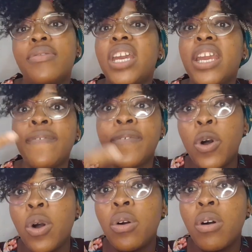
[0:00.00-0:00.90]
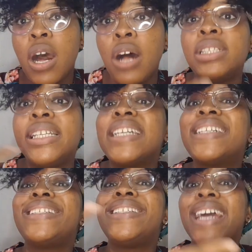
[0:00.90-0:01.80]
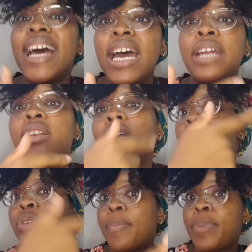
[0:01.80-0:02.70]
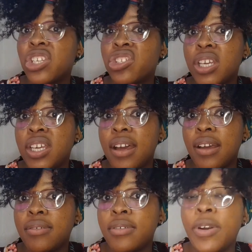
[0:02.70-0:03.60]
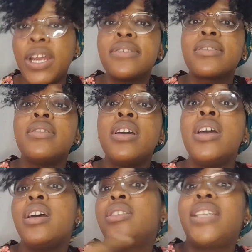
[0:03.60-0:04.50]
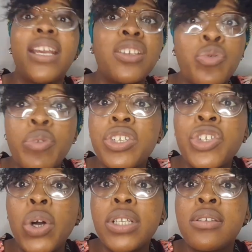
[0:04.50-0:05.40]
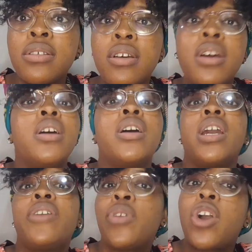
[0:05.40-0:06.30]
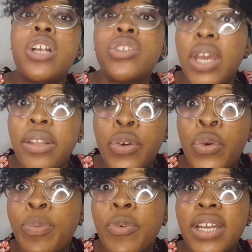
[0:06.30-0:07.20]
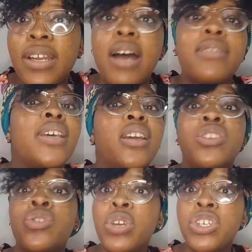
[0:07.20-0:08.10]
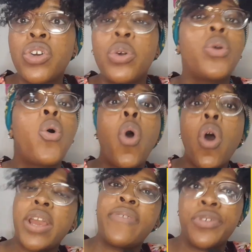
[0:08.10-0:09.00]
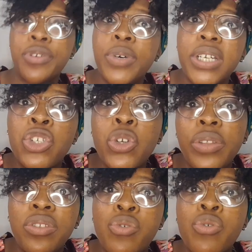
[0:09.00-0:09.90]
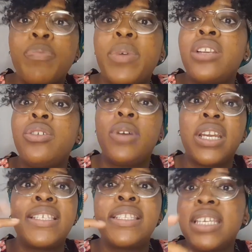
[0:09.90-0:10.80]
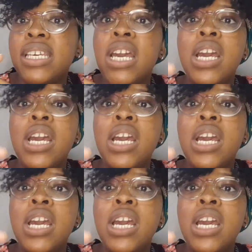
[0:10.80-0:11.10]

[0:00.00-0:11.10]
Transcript: info. I'll link it here, and then I'll put a picture here. All right, take a screenshot. If you can't join the group right now, take a screenshot. Or if you don't want to join the group and you want to see,